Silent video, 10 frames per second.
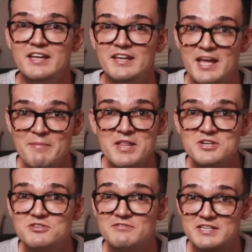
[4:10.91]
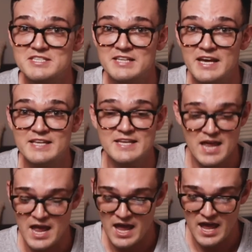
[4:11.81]
They managed to vaccinate
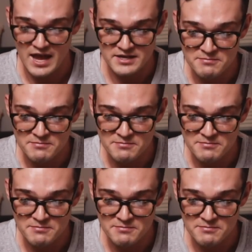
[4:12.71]
an